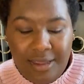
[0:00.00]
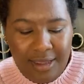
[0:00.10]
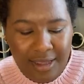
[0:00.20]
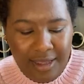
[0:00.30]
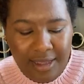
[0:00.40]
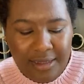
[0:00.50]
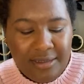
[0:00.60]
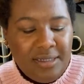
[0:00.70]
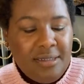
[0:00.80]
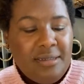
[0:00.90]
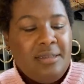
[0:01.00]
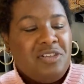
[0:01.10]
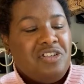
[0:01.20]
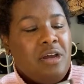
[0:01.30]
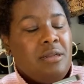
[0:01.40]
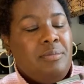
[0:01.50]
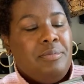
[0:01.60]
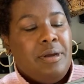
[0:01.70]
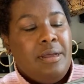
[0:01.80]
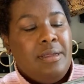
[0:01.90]
and the chocolate
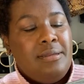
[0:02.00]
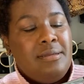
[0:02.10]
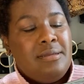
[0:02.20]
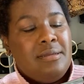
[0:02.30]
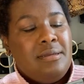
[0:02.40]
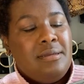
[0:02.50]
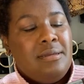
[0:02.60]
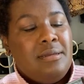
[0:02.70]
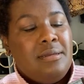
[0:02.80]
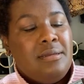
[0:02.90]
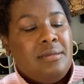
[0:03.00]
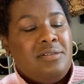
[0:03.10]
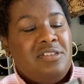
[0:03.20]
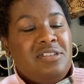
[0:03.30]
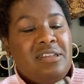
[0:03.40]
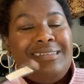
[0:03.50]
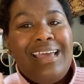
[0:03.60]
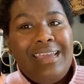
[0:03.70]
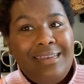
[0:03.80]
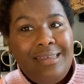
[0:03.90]
bronze. Just a
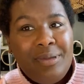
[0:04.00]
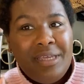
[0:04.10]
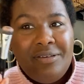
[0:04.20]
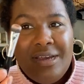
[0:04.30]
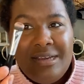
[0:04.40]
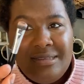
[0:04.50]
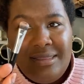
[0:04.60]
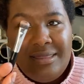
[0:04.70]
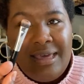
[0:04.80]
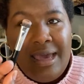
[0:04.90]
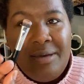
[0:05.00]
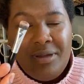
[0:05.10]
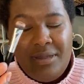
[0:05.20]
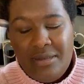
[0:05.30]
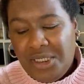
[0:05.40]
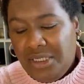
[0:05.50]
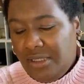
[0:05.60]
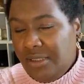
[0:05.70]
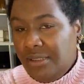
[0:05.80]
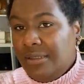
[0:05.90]
tiny bit, you guys, like that much
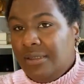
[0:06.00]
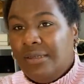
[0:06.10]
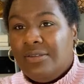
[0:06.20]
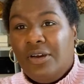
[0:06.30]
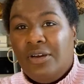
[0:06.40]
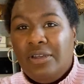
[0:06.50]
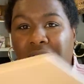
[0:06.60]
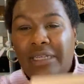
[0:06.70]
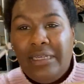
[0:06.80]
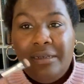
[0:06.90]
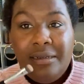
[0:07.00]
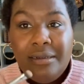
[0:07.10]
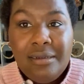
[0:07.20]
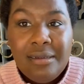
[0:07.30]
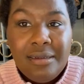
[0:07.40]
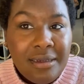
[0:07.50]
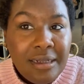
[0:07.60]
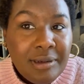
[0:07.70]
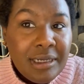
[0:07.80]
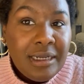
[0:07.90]
is all you need. And
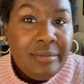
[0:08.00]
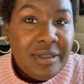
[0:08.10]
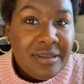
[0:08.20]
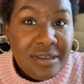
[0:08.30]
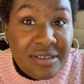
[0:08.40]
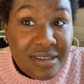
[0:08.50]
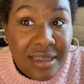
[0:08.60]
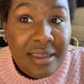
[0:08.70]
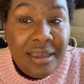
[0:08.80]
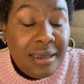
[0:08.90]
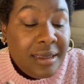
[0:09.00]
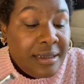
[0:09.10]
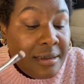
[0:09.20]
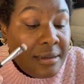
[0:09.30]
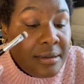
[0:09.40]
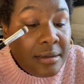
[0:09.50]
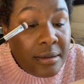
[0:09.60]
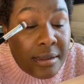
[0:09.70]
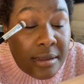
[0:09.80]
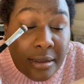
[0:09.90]
I'm going to come in as close as I can
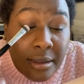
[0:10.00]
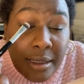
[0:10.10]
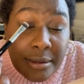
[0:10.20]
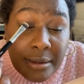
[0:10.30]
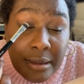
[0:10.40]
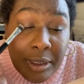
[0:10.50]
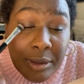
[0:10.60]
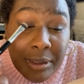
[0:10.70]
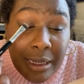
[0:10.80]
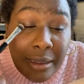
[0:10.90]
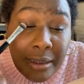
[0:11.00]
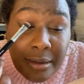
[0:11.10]
so you guys can see me apply it.